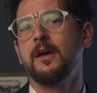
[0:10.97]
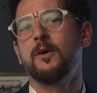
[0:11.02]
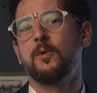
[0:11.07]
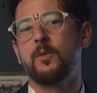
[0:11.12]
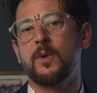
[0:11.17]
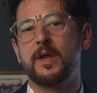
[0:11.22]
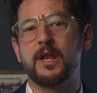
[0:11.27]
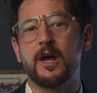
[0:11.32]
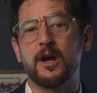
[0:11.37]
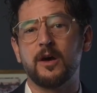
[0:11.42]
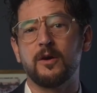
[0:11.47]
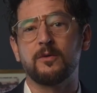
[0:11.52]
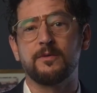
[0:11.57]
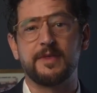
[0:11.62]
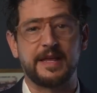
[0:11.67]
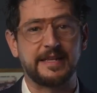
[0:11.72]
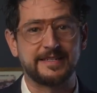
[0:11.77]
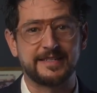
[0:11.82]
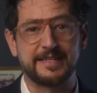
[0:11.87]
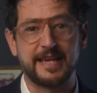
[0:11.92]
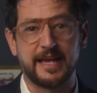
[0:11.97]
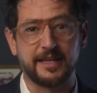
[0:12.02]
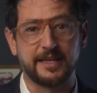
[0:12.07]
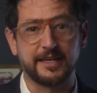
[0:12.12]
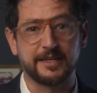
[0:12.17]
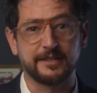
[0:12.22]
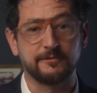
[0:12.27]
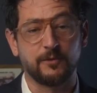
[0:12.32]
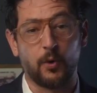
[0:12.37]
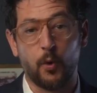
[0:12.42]
We know that
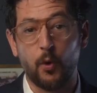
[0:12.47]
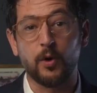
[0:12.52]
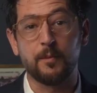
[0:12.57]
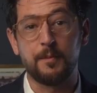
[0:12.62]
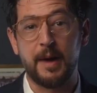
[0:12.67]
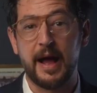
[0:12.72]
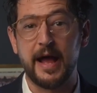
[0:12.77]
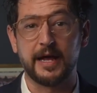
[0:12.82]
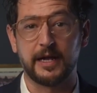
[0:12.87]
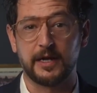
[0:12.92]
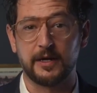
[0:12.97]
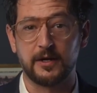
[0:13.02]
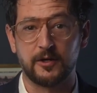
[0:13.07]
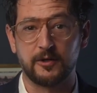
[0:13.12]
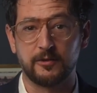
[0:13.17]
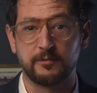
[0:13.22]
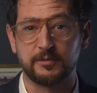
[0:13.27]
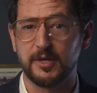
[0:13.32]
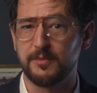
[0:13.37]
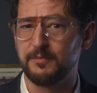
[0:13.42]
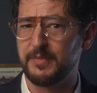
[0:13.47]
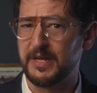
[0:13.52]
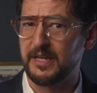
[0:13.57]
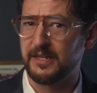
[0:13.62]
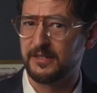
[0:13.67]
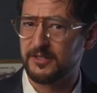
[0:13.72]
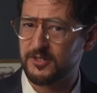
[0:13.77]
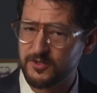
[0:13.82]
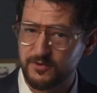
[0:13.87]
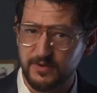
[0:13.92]
selling or buying a home can be
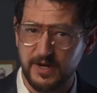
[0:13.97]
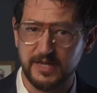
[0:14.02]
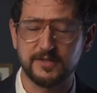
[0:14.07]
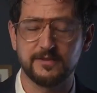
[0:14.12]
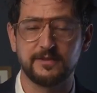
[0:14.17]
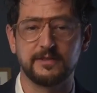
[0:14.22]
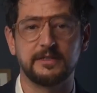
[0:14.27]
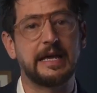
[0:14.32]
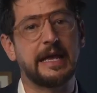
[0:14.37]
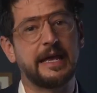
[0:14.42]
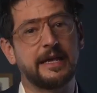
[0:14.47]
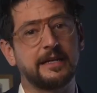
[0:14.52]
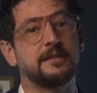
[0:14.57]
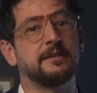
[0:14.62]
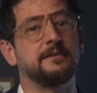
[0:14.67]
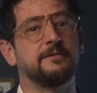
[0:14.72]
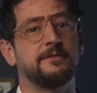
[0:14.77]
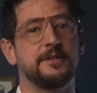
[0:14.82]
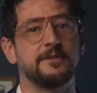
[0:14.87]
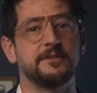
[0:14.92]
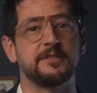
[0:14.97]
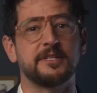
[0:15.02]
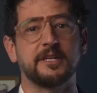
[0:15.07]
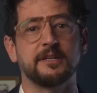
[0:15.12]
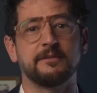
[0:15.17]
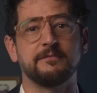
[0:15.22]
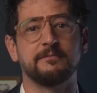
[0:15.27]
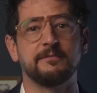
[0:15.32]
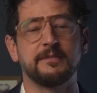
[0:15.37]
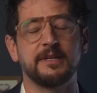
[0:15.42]
stressful and confusing.
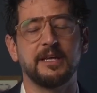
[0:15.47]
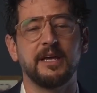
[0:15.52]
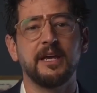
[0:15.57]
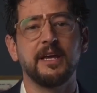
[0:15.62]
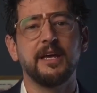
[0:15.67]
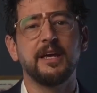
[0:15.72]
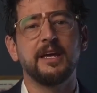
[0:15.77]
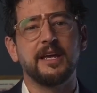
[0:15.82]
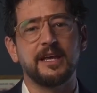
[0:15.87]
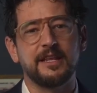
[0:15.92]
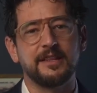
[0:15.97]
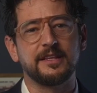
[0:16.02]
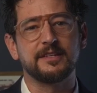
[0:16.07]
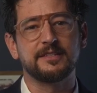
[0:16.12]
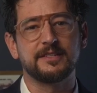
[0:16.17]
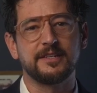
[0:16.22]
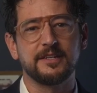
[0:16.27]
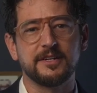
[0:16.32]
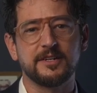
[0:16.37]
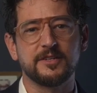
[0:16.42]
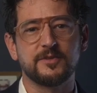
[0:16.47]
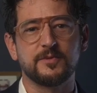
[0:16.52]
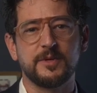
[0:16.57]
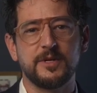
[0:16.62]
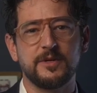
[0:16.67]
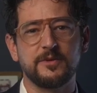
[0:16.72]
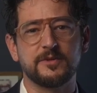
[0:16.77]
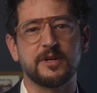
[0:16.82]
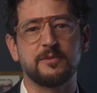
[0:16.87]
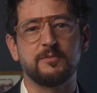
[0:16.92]
In this series, we
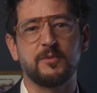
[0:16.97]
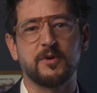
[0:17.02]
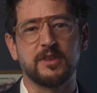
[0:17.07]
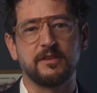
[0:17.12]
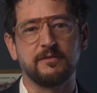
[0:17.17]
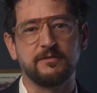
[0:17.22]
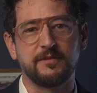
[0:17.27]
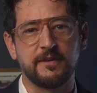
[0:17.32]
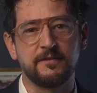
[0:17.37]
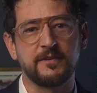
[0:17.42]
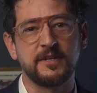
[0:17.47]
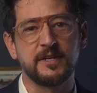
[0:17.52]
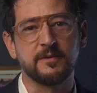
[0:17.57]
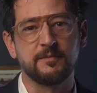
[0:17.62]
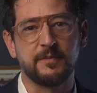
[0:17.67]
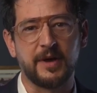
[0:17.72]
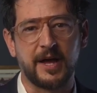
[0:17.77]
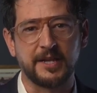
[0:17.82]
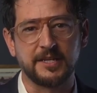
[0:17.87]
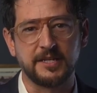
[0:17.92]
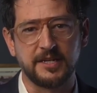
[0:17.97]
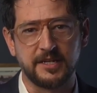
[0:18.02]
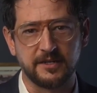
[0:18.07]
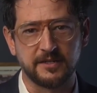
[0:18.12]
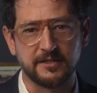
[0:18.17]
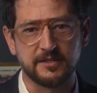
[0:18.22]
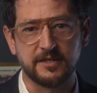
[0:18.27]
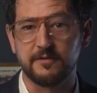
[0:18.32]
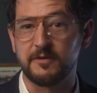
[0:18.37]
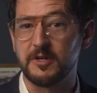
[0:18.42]
use our more than 50 combined
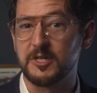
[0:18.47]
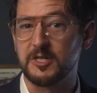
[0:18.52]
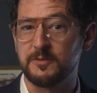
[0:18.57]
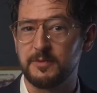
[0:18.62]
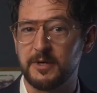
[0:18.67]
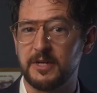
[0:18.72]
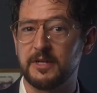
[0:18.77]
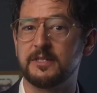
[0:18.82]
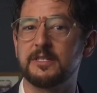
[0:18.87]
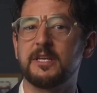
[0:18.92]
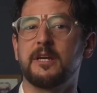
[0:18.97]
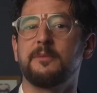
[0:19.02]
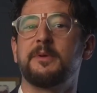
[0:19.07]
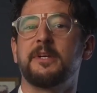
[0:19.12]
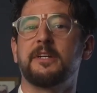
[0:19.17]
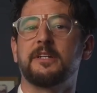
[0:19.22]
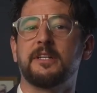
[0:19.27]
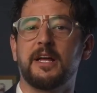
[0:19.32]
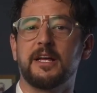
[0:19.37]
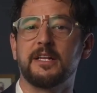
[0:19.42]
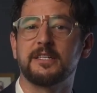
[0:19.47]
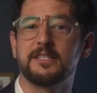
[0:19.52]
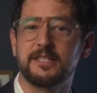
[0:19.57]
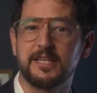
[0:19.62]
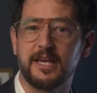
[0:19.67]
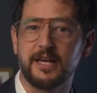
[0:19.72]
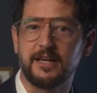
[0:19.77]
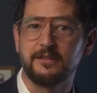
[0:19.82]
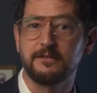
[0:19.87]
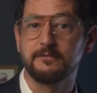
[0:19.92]
years of experience helping clients
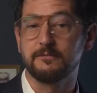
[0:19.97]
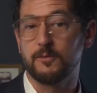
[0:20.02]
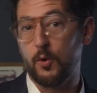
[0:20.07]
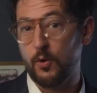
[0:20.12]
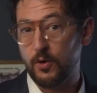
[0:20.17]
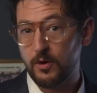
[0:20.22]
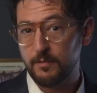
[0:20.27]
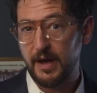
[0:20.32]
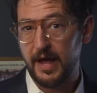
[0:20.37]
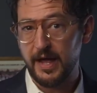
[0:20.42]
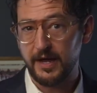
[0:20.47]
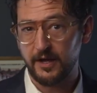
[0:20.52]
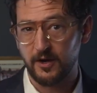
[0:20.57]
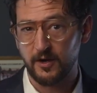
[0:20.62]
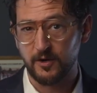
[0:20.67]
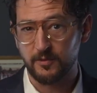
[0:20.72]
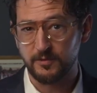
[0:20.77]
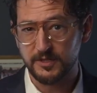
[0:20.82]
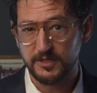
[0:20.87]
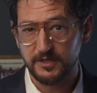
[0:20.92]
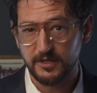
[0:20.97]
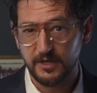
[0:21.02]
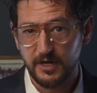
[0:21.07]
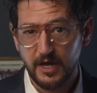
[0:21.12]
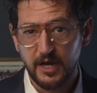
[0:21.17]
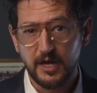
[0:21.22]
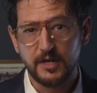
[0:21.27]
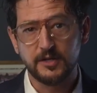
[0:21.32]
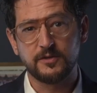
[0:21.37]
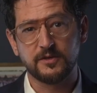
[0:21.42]
sell or buy homes
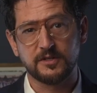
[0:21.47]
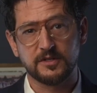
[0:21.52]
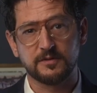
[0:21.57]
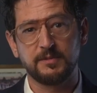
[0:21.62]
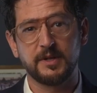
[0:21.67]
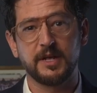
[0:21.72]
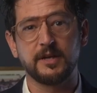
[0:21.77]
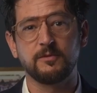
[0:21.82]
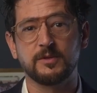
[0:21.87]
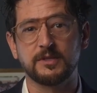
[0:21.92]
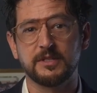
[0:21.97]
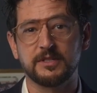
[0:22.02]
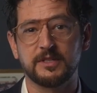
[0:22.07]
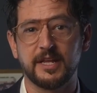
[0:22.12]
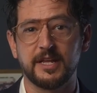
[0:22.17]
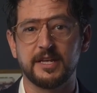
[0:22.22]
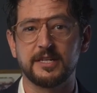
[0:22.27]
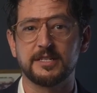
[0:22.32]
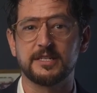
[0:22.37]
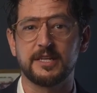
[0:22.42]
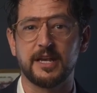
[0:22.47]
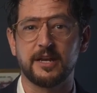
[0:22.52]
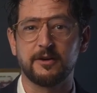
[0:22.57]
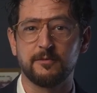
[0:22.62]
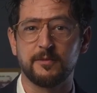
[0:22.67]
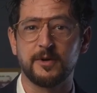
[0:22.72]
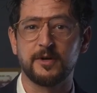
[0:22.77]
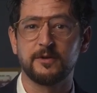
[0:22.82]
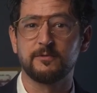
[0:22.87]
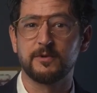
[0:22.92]
to explain what the latest San
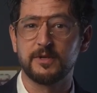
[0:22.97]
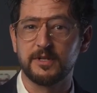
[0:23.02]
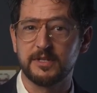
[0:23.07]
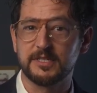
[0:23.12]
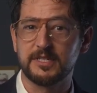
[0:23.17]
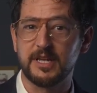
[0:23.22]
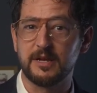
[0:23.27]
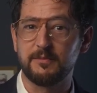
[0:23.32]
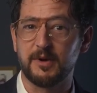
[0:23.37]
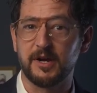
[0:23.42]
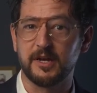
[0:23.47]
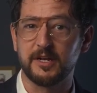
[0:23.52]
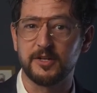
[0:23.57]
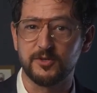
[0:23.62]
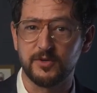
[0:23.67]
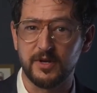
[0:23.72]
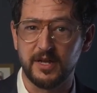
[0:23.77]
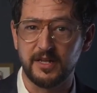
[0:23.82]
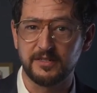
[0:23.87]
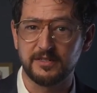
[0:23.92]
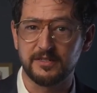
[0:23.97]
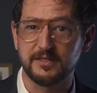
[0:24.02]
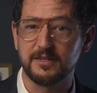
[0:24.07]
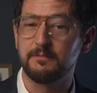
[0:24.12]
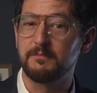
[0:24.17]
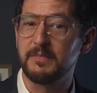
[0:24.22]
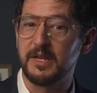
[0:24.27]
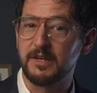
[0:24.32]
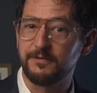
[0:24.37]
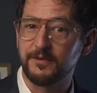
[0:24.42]
Ramon real estate market trends
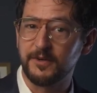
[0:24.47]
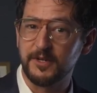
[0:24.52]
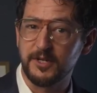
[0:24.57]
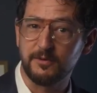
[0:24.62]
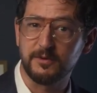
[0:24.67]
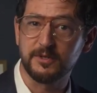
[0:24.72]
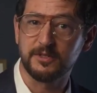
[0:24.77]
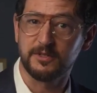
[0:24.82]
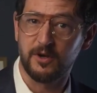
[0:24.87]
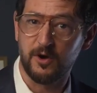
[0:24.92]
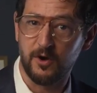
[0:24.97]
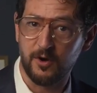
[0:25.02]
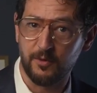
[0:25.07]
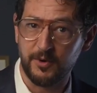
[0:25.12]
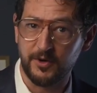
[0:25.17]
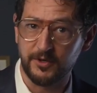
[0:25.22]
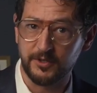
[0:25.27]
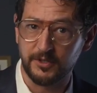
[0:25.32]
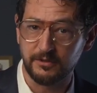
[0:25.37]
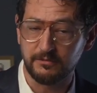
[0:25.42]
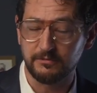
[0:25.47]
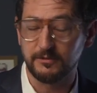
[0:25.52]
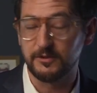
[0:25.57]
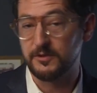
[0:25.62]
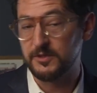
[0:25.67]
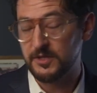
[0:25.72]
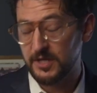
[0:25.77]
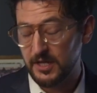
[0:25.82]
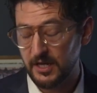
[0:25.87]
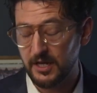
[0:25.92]
mean for you as a homeowner
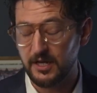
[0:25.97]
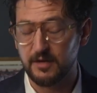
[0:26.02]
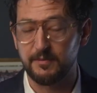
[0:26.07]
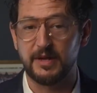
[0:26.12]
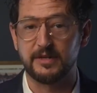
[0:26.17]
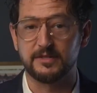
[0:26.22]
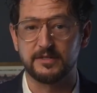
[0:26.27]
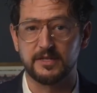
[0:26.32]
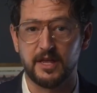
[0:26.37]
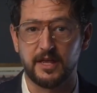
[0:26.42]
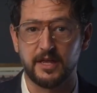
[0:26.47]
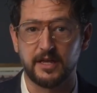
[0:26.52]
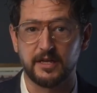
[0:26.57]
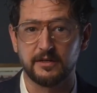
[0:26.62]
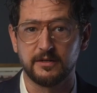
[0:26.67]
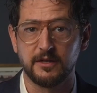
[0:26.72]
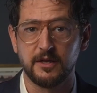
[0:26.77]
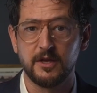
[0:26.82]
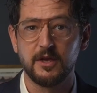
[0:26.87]
who's thinking about selling,